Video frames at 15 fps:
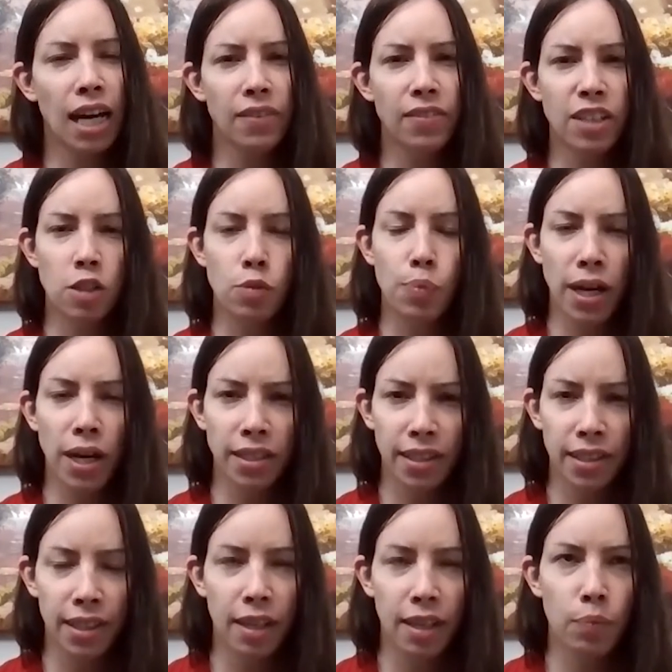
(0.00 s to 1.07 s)
of expecting
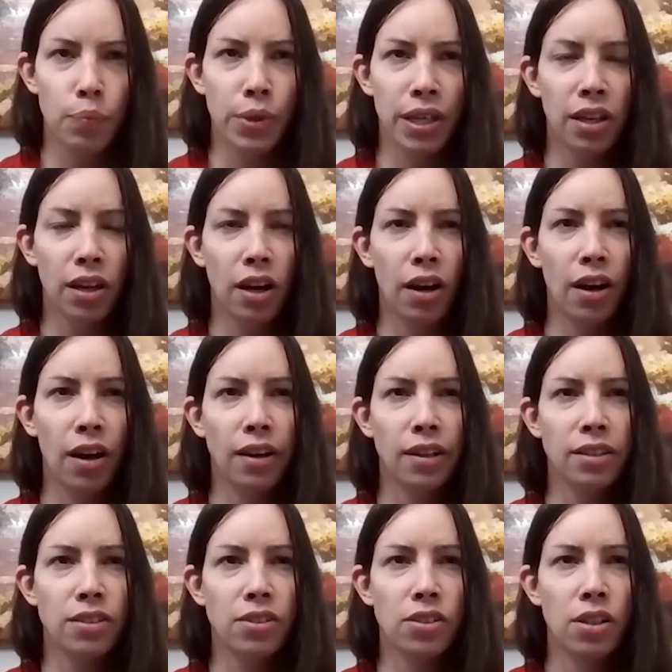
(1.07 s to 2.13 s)
it
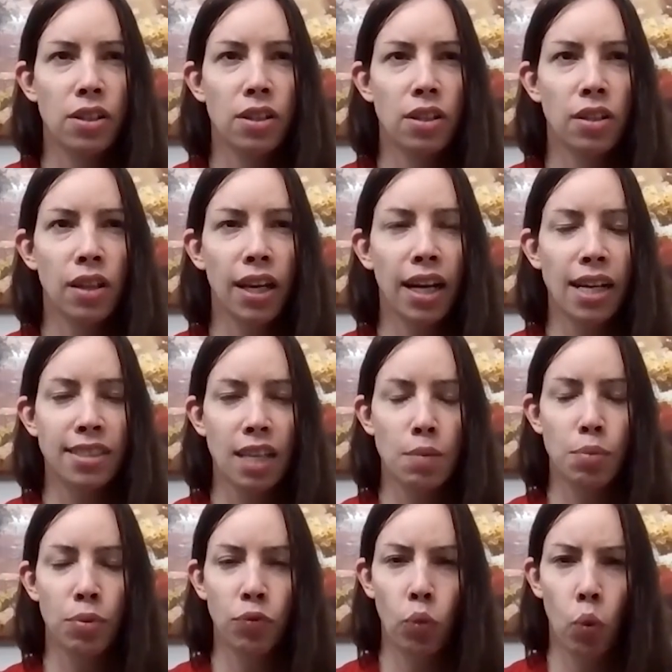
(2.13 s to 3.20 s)
because, like I said
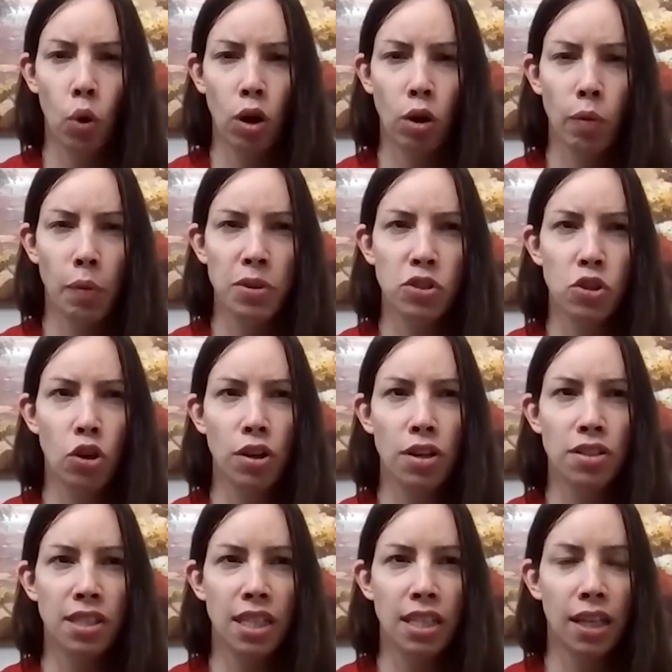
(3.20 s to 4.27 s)
before, when we started to
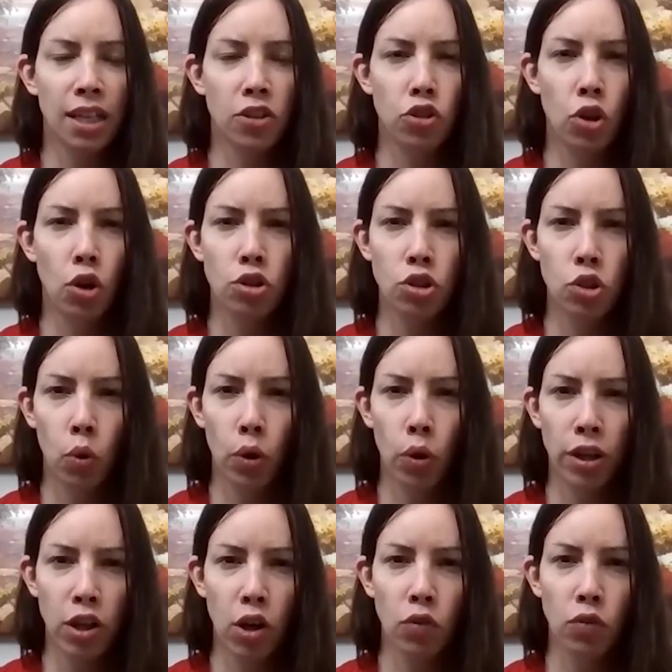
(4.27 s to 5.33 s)
see like Dogecoin
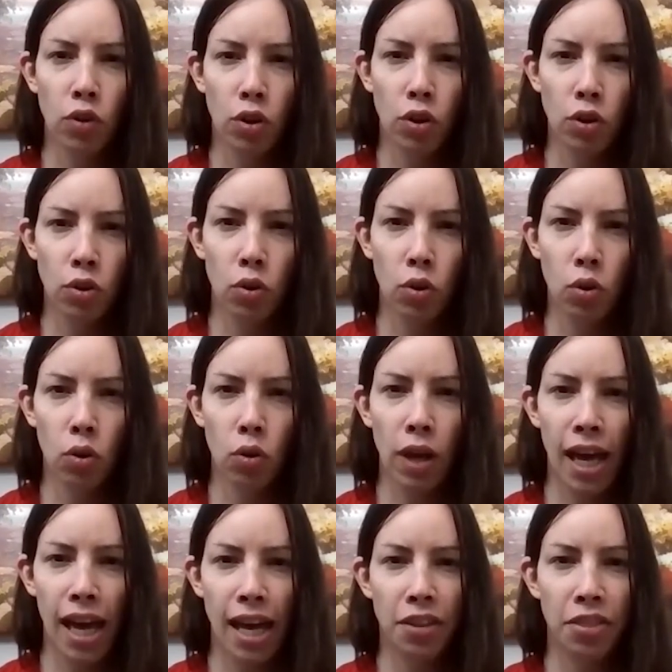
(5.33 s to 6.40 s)
go vertical
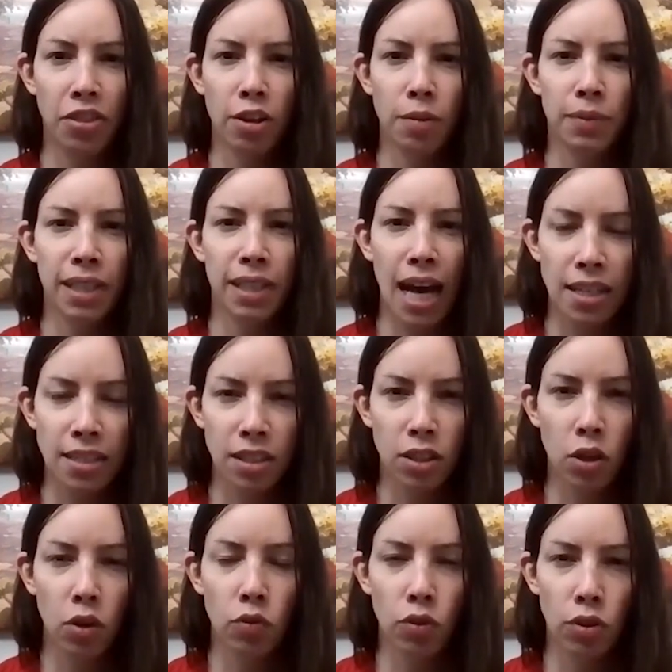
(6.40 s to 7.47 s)
and Ethereum Classic
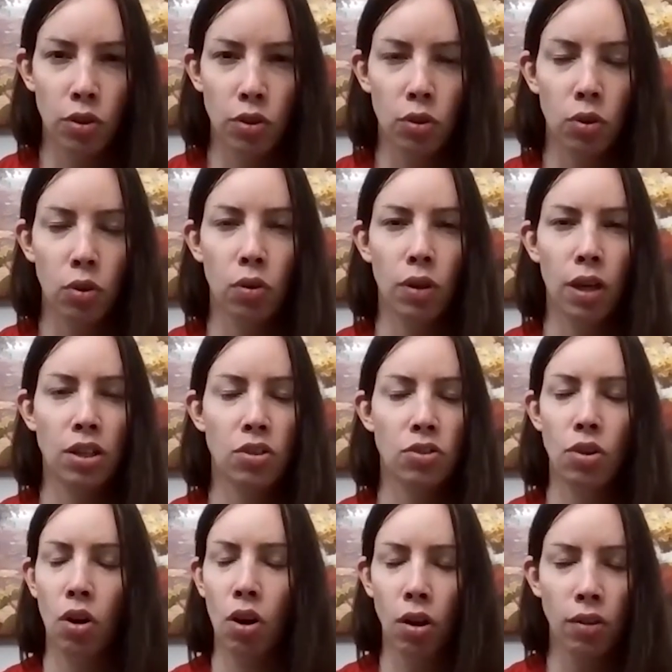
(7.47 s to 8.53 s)
go vertical, and just
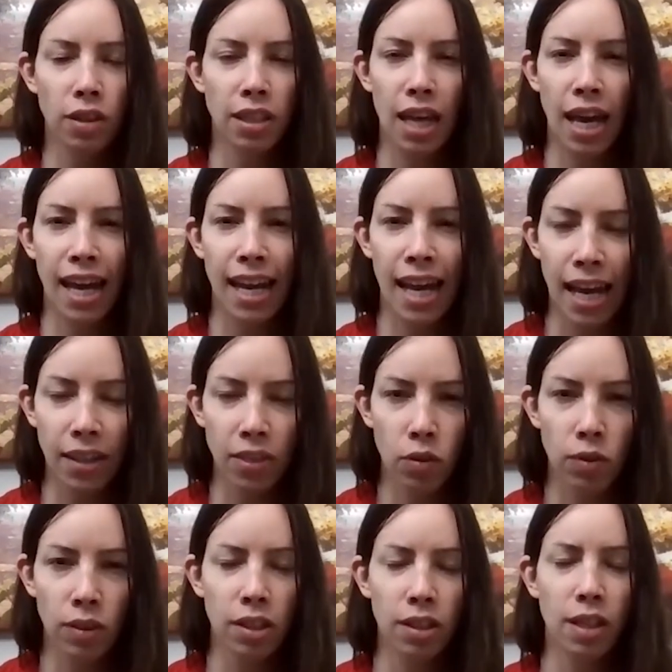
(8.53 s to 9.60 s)
all these,
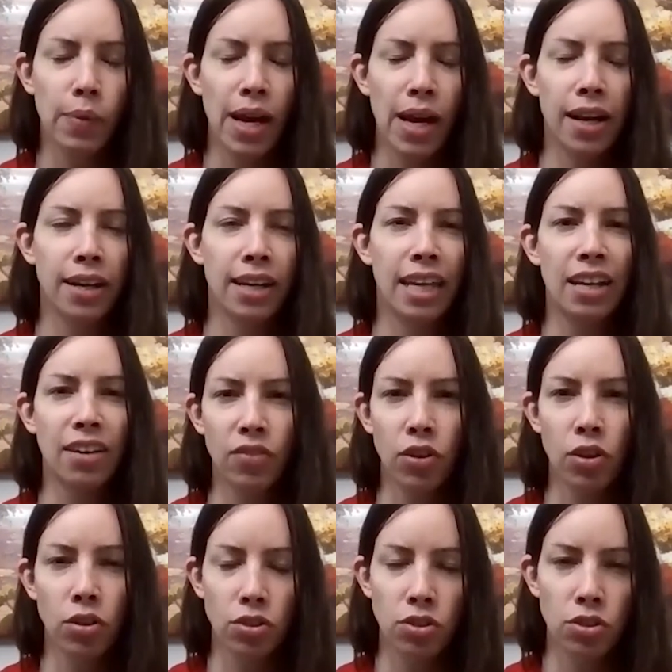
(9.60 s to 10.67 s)
literally we had an
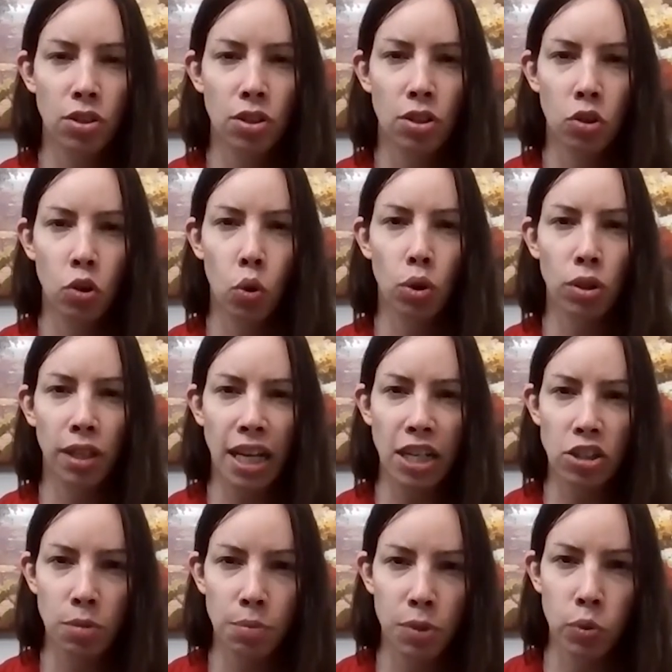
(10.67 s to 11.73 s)
inverse
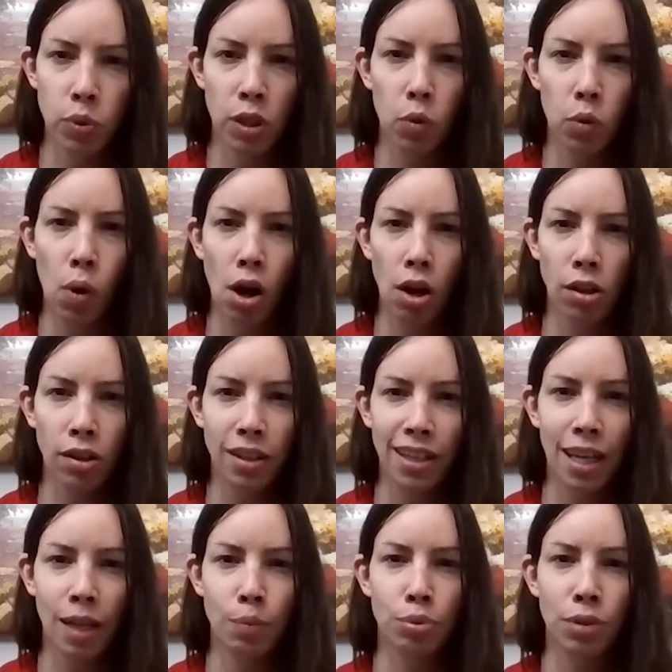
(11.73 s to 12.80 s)
correlation between quality
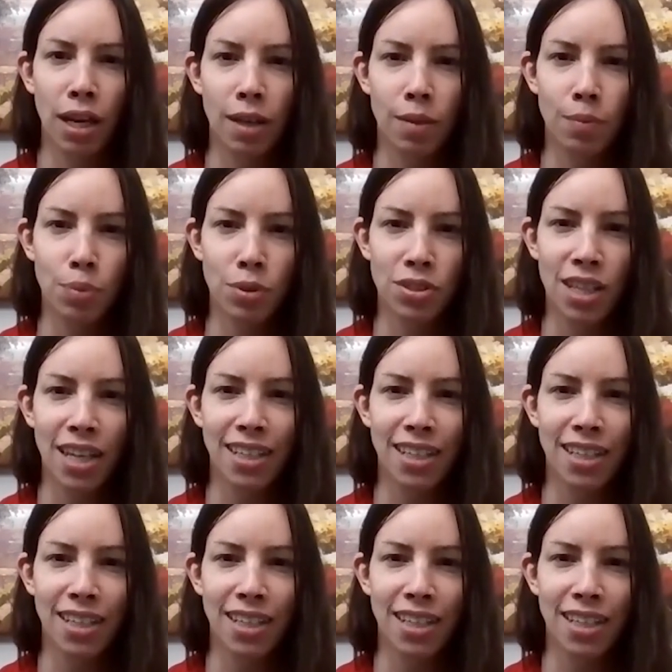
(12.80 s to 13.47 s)
and percent